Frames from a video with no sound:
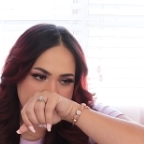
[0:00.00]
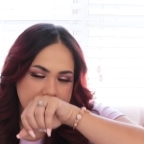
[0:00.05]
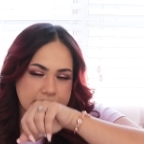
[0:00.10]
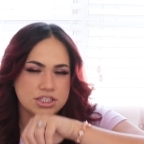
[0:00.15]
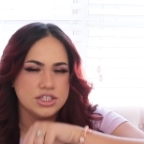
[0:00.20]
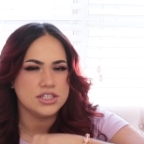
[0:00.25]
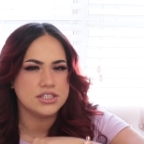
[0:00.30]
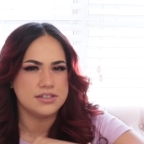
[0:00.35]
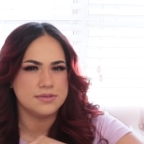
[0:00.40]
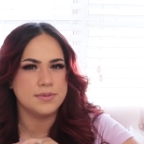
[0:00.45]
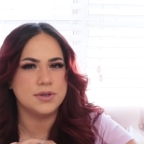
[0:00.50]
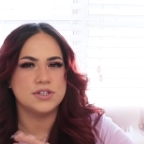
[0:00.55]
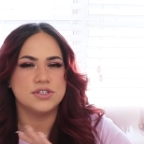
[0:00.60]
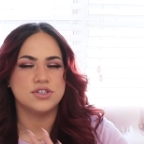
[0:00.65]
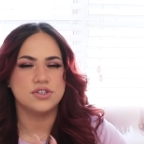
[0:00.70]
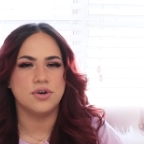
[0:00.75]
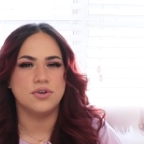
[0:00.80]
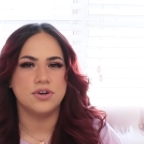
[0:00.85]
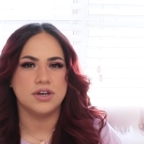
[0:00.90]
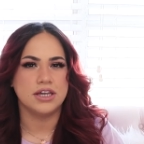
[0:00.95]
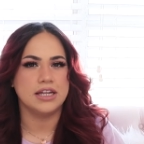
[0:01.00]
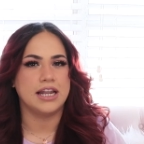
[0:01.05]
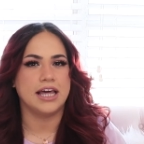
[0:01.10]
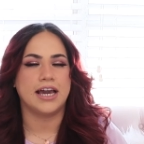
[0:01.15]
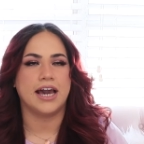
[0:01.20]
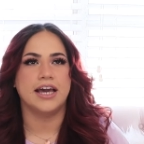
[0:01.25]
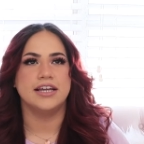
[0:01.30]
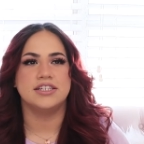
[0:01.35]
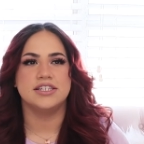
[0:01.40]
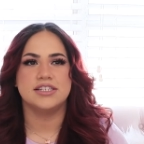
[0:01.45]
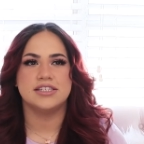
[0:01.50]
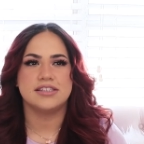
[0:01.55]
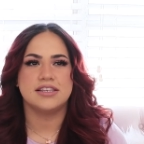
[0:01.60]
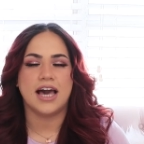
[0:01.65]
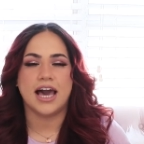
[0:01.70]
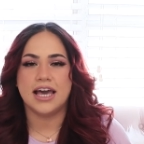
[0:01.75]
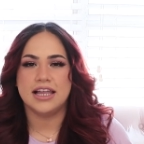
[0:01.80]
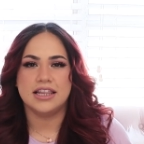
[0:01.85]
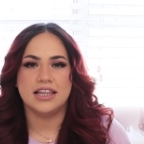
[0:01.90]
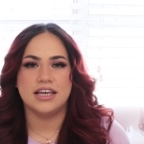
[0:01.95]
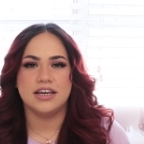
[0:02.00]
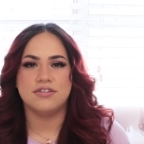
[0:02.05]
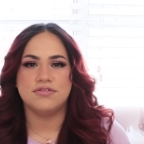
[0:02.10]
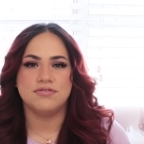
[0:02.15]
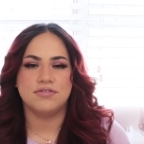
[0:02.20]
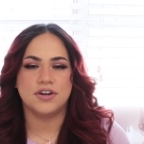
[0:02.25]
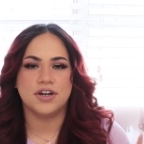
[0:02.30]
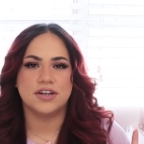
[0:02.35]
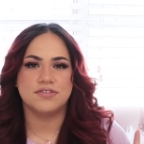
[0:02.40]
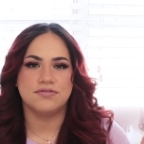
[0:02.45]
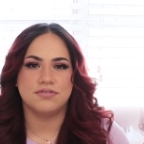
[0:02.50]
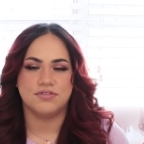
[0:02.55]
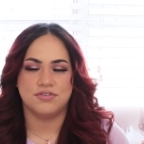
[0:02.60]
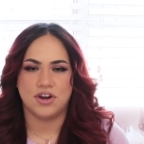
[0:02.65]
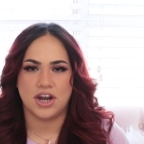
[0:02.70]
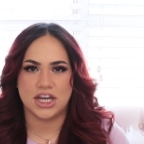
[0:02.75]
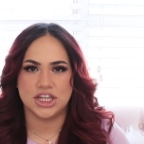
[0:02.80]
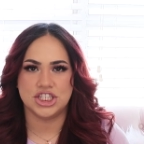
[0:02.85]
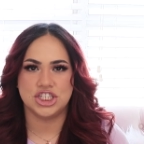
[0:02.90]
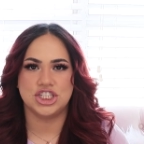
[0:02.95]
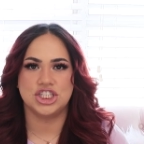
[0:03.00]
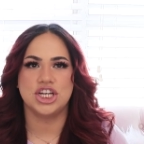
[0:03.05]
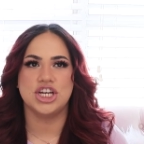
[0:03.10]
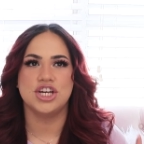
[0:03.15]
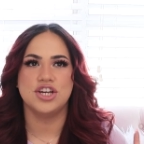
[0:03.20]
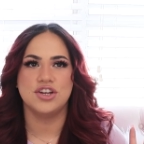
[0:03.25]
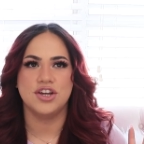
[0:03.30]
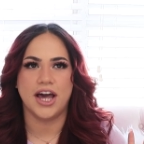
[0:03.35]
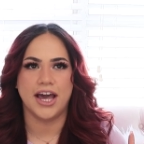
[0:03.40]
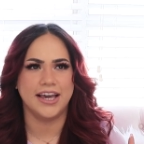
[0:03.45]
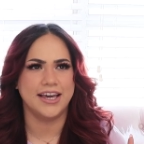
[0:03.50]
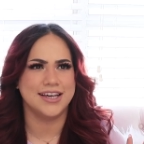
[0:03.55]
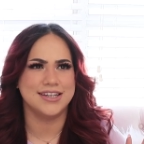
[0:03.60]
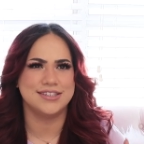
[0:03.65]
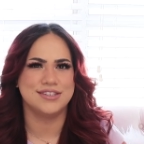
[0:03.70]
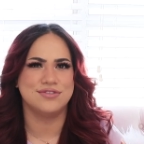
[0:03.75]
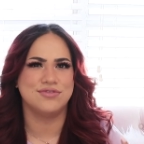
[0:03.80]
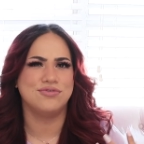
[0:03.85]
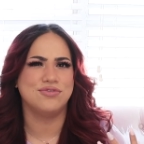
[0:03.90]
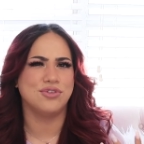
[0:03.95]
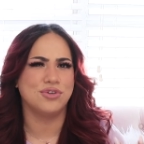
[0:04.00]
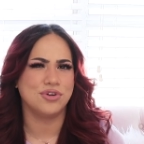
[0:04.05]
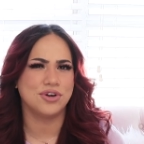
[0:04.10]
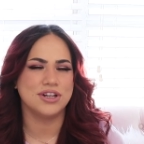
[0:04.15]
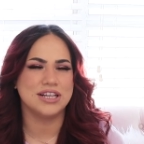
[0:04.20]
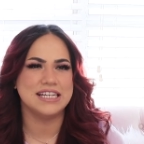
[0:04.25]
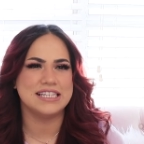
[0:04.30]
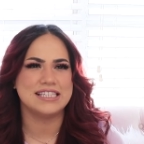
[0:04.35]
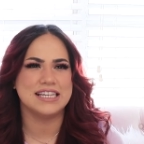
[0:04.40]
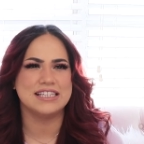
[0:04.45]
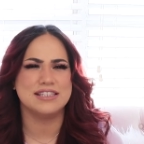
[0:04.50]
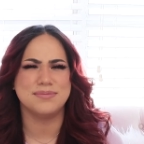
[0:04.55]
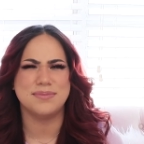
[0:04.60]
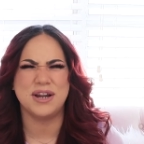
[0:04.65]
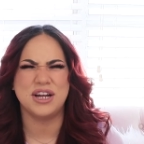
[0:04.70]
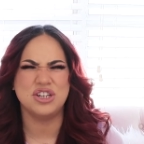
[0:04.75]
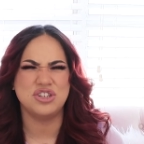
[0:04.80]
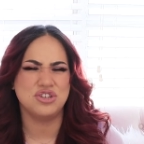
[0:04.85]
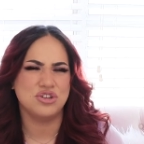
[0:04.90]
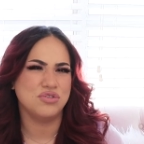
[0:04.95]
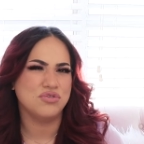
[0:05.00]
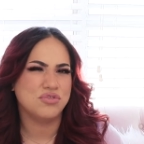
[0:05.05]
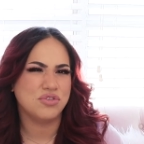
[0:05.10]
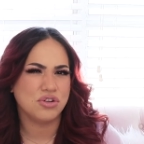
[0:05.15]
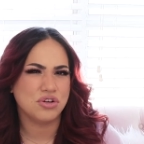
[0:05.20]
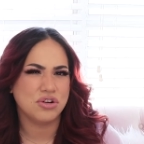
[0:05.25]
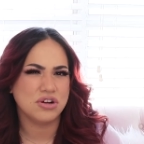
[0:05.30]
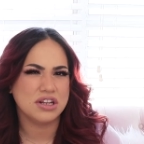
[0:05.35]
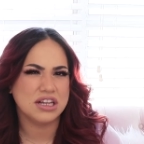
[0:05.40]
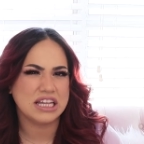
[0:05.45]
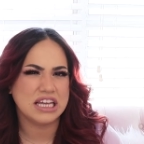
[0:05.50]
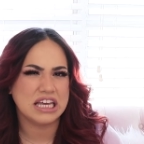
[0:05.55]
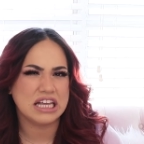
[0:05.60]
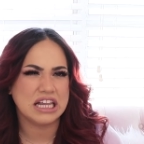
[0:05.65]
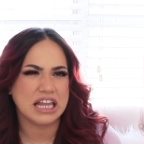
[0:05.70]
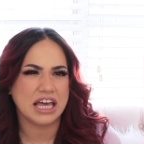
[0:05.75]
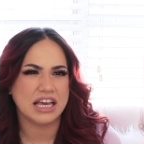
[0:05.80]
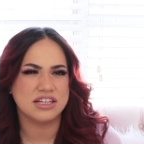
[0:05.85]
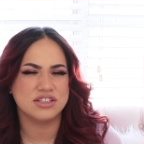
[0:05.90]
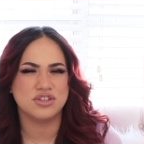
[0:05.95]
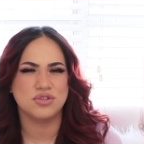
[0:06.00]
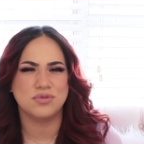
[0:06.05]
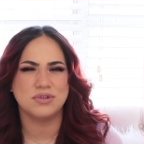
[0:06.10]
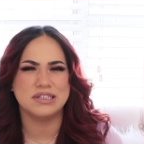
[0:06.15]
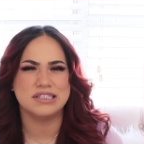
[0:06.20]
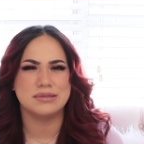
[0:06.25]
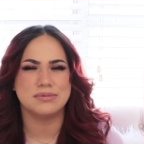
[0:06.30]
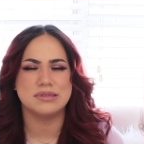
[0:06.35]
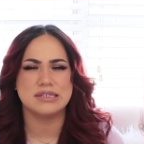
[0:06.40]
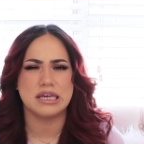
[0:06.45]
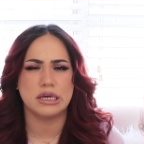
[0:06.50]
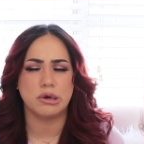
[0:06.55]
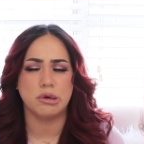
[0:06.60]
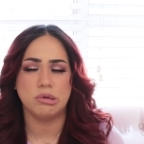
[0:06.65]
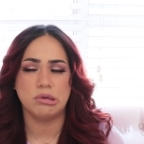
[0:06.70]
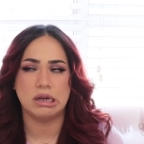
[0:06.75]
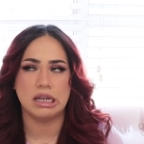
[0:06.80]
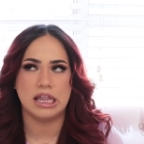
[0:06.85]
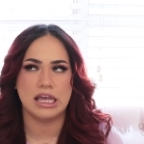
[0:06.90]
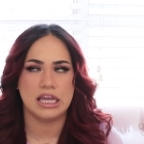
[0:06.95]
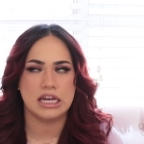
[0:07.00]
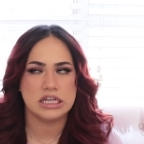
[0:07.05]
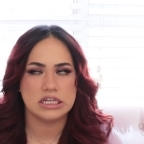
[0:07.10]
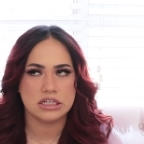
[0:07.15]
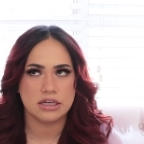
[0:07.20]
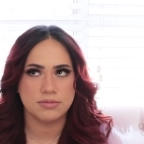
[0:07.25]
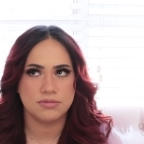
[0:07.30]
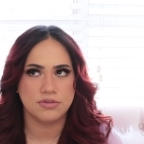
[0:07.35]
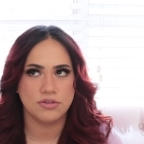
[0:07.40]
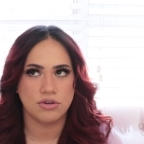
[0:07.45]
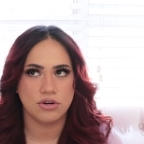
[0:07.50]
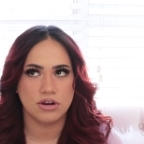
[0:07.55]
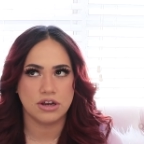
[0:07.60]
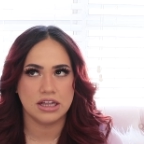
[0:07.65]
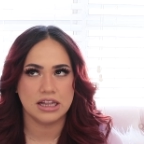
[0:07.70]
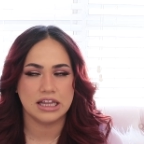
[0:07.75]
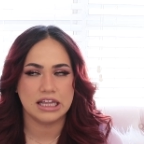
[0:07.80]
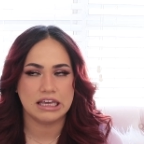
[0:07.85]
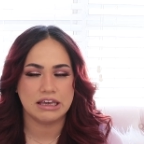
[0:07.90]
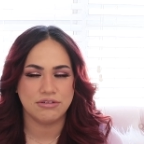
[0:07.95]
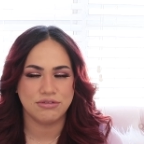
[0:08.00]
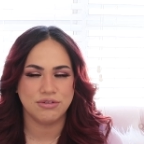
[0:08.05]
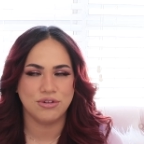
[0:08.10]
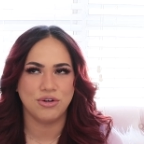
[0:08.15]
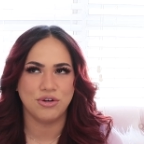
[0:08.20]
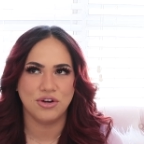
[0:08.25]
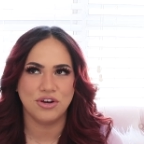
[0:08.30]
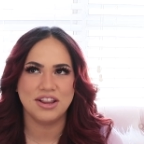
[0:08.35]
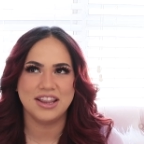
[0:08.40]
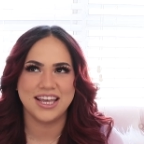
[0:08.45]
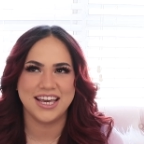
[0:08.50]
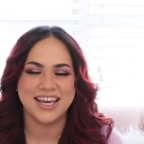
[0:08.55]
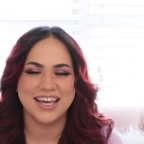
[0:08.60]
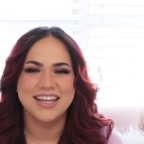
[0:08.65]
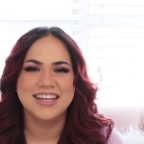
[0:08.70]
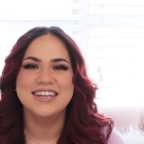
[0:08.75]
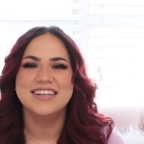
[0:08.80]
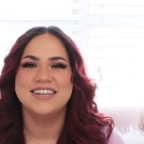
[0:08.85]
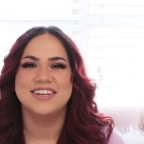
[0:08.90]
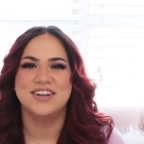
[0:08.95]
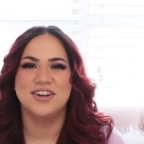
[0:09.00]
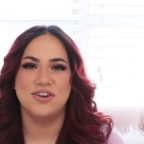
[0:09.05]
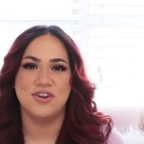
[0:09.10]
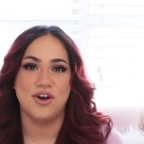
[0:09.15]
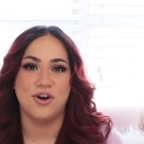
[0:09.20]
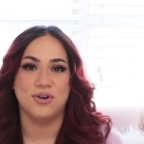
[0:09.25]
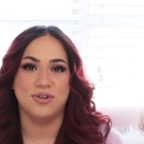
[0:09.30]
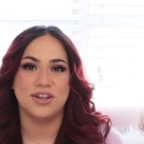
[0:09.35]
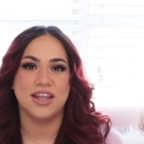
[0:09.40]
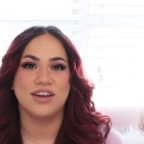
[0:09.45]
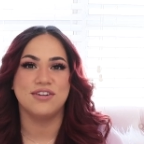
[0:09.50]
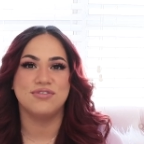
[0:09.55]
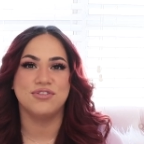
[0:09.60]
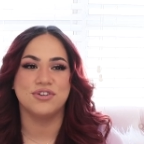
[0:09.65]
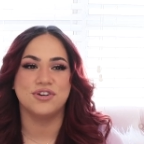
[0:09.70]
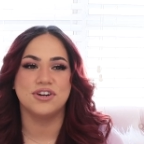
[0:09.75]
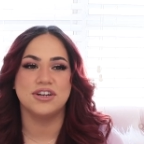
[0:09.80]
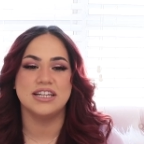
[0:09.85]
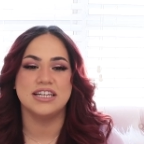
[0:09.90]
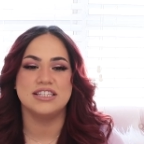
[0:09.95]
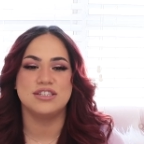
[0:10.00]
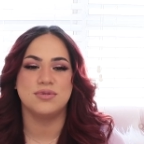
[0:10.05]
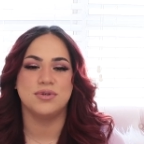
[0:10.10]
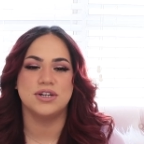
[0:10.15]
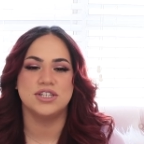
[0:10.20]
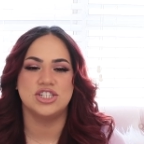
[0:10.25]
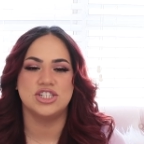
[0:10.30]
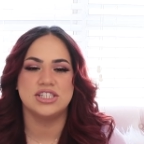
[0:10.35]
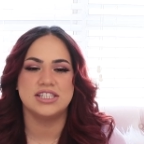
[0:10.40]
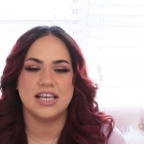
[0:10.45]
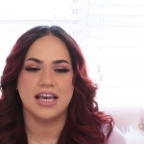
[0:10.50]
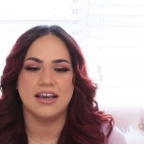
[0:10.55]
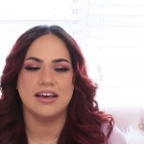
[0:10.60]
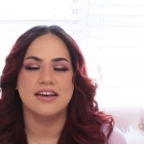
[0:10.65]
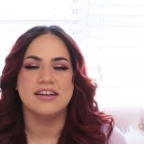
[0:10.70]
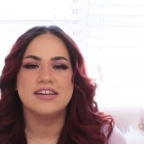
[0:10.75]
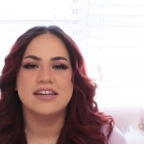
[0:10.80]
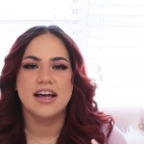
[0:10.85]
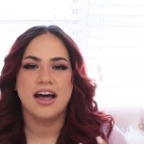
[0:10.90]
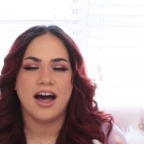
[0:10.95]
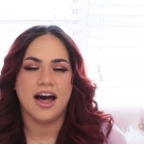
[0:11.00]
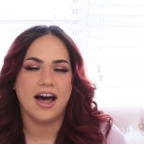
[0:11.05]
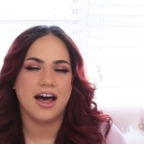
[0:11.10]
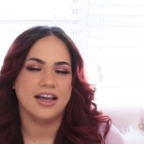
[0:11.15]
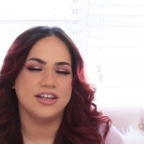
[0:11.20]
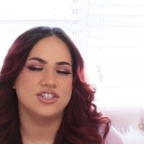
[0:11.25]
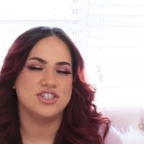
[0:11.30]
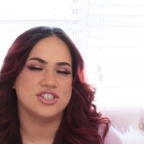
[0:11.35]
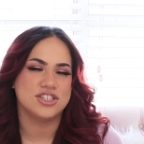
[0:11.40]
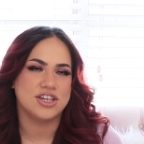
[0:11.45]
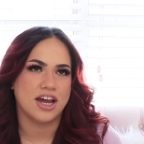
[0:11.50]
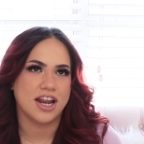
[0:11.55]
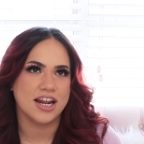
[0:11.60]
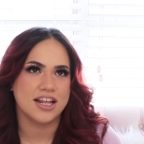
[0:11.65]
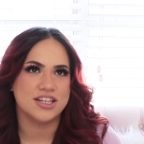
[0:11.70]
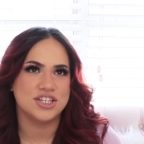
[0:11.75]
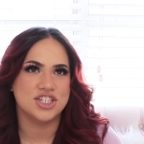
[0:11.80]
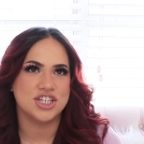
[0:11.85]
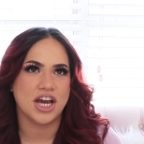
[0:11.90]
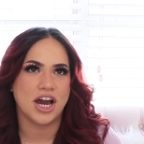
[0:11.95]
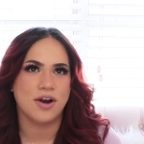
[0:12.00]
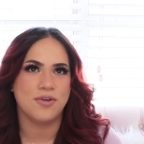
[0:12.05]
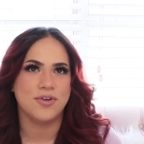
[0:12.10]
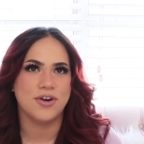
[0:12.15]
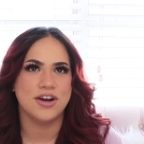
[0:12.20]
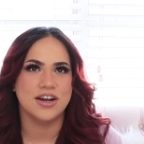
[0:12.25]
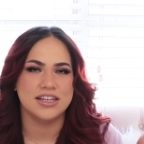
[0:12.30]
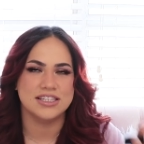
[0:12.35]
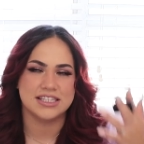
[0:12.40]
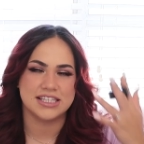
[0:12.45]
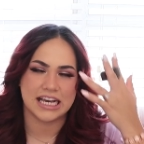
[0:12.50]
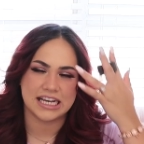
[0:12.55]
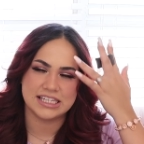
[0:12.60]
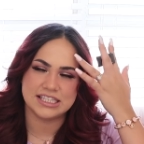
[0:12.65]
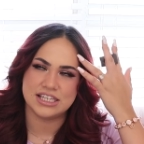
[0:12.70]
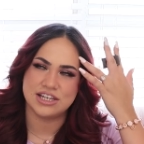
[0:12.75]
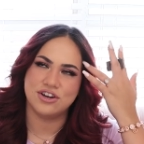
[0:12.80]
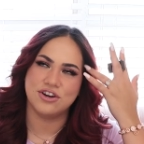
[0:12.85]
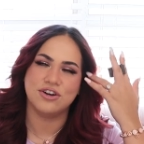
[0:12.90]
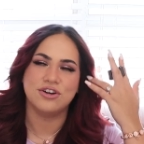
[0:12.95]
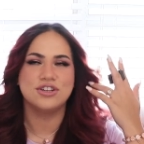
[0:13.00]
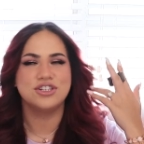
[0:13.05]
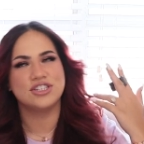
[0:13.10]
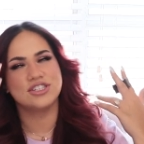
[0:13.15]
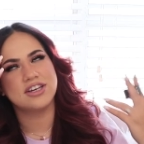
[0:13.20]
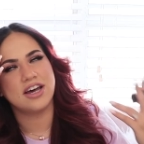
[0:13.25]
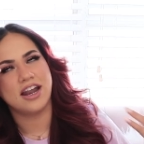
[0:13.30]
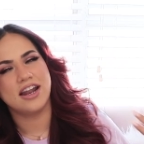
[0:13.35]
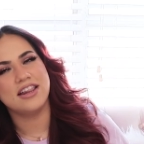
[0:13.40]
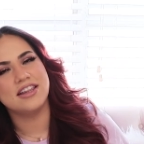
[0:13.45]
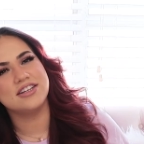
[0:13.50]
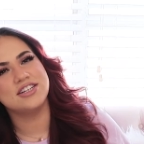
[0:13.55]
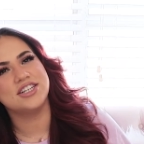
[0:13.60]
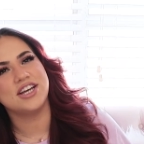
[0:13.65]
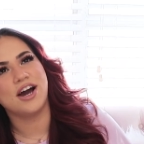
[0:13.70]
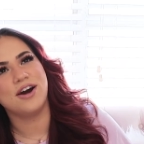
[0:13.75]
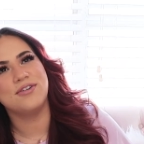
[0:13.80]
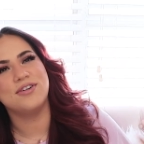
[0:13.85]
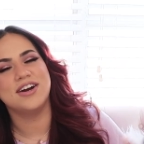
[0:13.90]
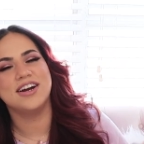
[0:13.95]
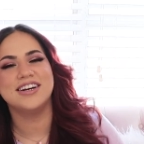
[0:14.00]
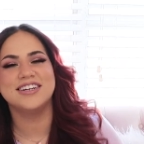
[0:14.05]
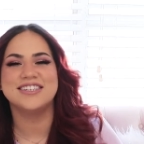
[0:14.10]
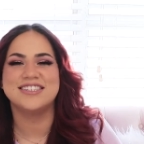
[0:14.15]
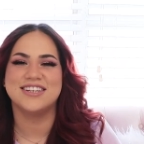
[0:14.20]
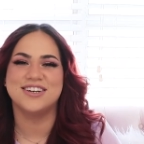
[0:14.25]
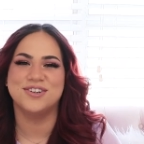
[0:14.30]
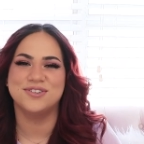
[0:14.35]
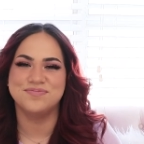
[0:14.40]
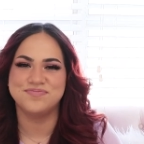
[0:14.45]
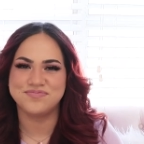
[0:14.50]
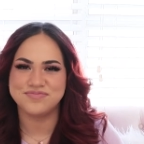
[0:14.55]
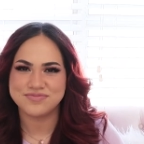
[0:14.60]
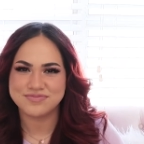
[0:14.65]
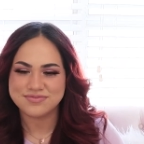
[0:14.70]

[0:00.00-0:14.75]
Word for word: It just smells so good. Like I just, I live for fresh I guess florally scents, but not too florally, like to where it smells like an old lady type florally, florally. No, like florally to where it's just like, ah, I just got out of the shower, a sexy girl just got out of the shower. So